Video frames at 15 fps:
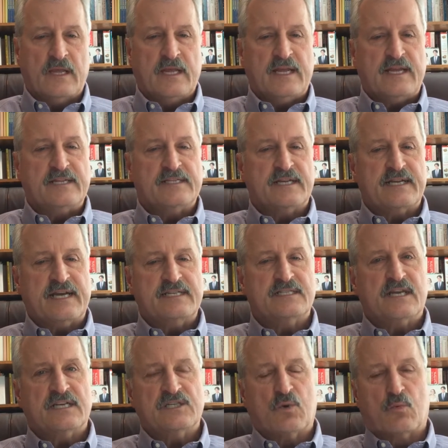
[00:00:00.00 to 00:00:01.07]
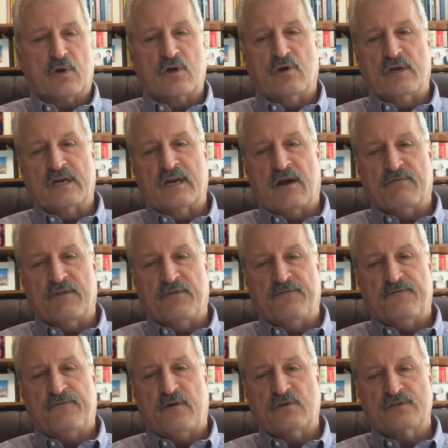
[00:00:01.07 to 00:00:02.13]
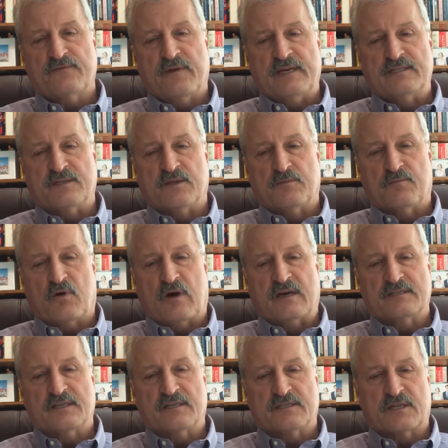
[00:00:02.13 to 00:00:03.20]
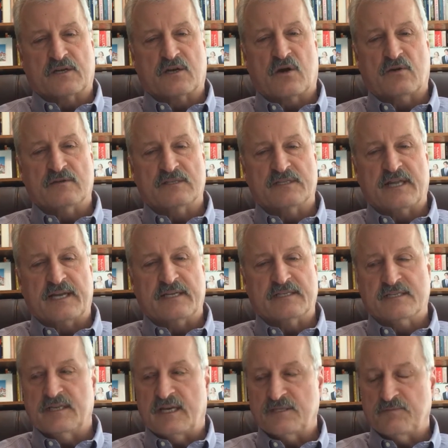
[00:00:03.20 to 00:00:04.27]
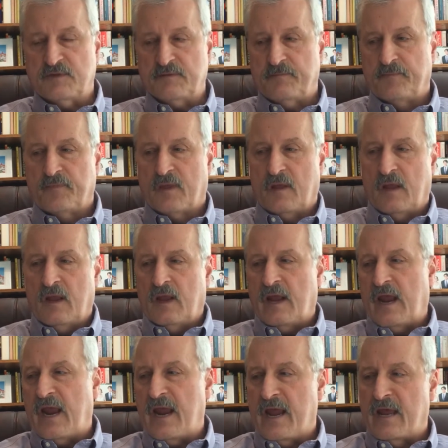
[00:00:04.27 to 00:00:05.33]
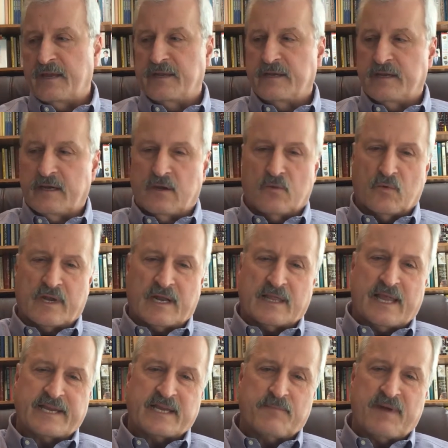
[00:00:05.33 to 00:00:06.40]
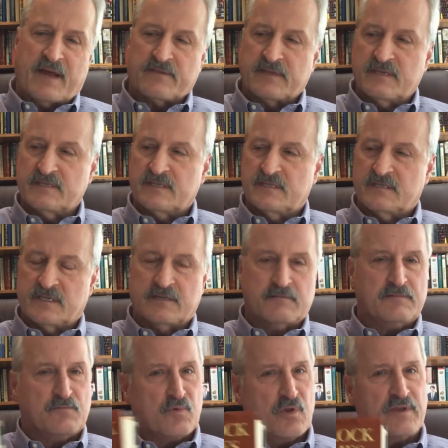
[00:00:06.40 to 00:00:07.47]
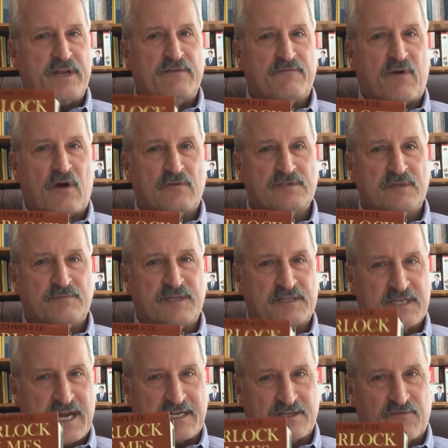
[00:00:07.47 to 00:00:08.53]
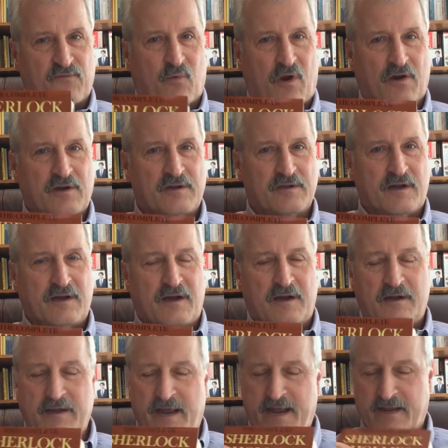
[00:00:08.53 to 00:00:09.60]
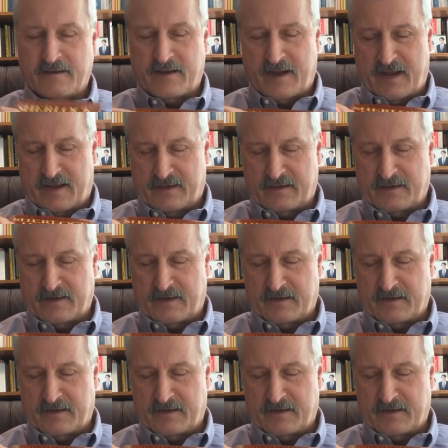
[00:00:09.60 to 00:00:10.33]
In today's session, we're going to cover the first phase of the process, the current state assessment. And what I like about this is it really involves some detective work and